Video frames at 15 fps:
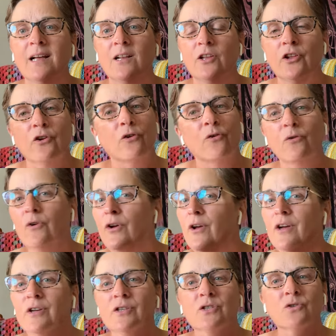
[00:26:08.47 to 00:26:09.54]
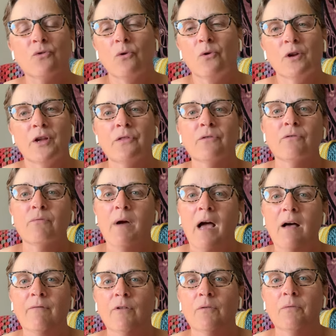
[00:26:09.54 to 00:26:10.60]
you know, scrolling through
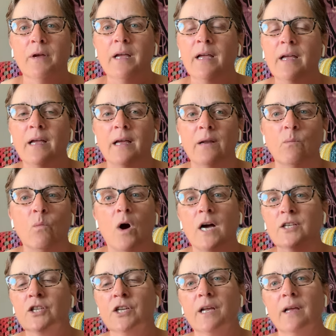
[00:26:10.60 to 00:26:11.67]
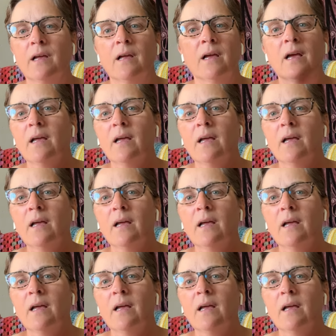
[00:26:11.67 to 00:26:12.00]
Ravelry and watching,